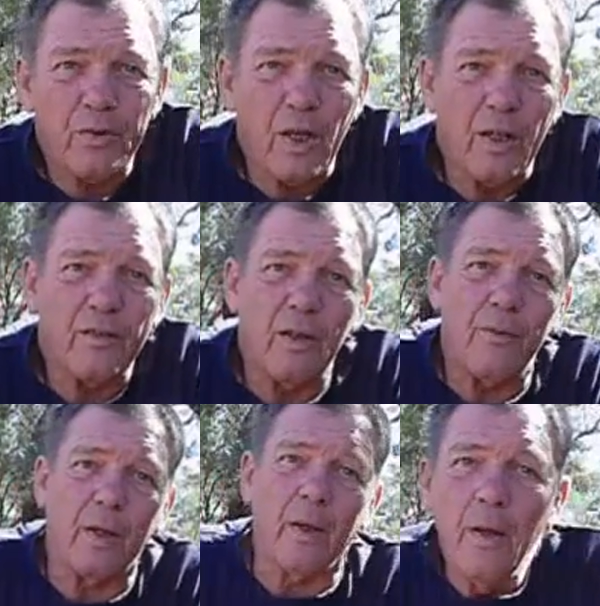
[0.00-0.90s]

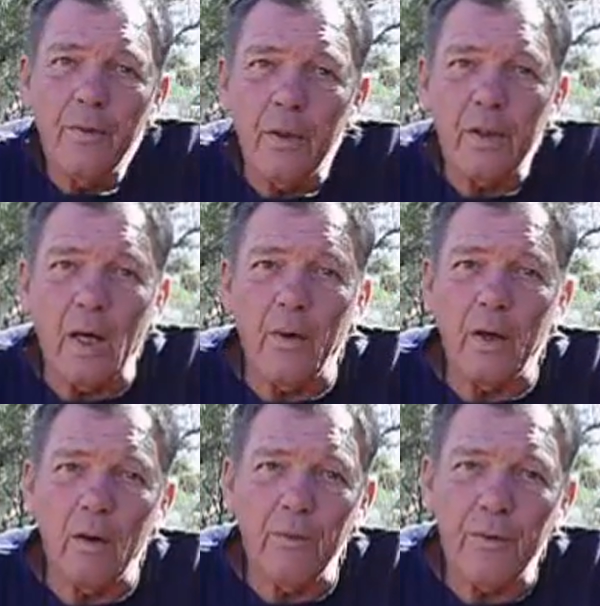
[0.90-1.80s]
scientific than
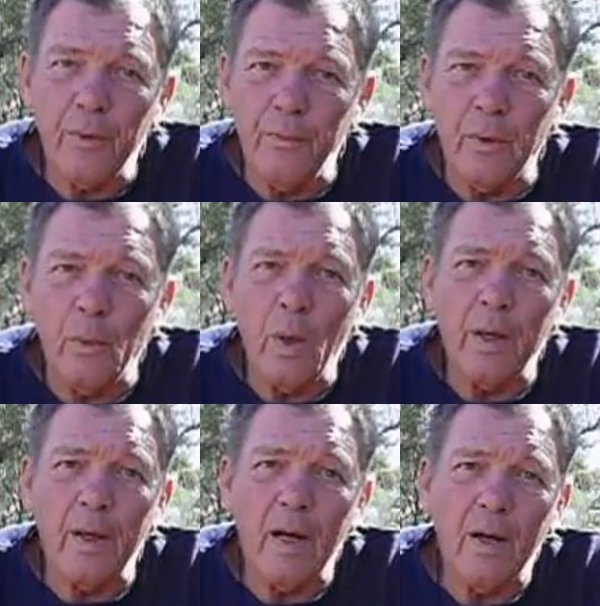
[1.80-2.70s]
going on for 1.5